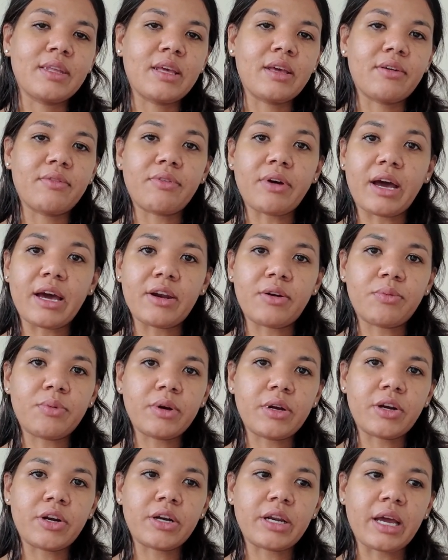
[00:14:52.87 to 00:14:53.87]
if I don't
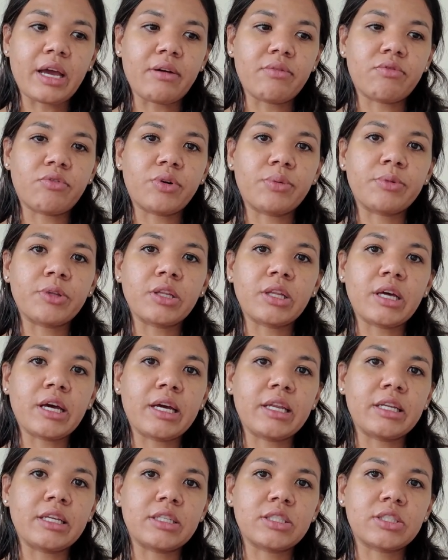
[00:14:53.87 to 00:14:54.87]
want her to have formula,
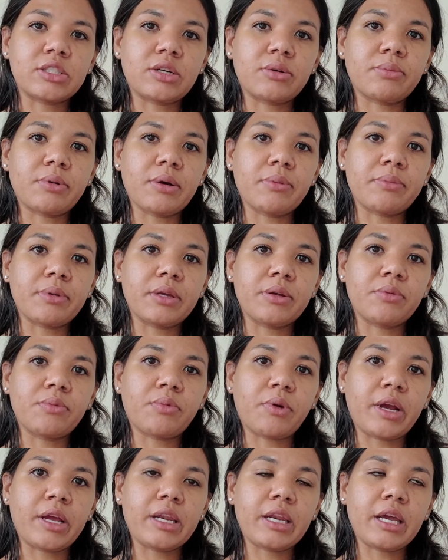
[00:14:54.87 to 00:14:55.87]
I need to start pumping
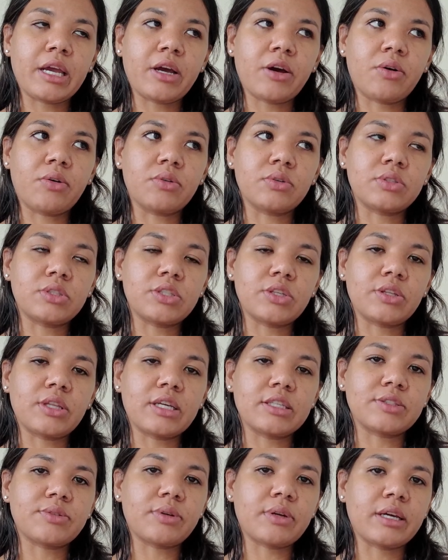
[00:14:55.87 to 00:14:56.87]
right now. So
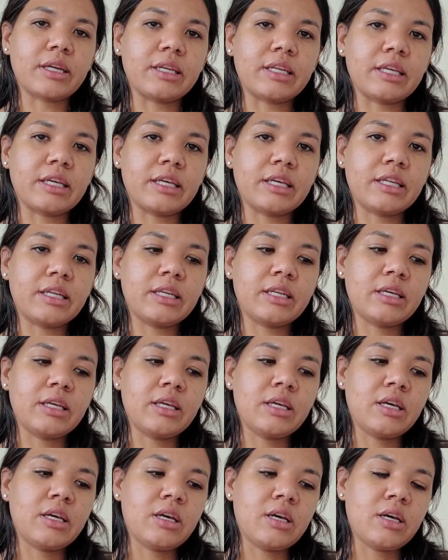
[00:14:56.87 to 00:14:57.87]
that's what I did.
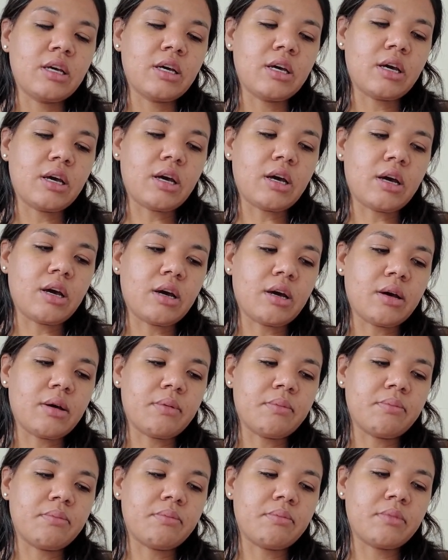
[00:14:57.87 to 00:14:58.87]

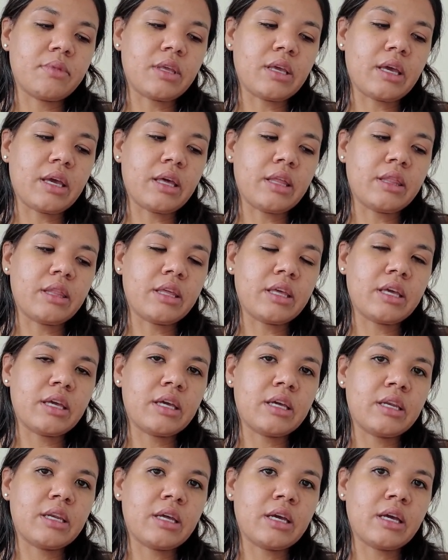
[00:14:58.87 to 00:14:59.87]
And
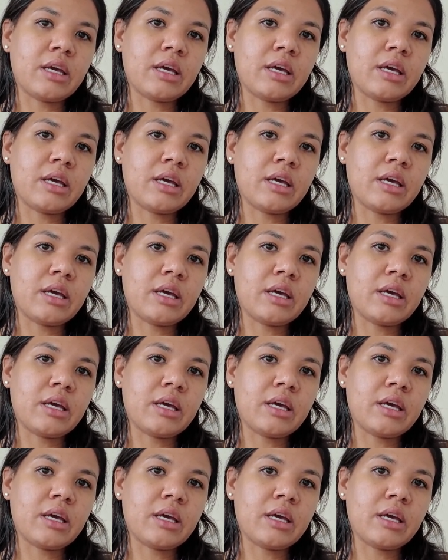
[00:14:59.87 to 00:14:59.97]
then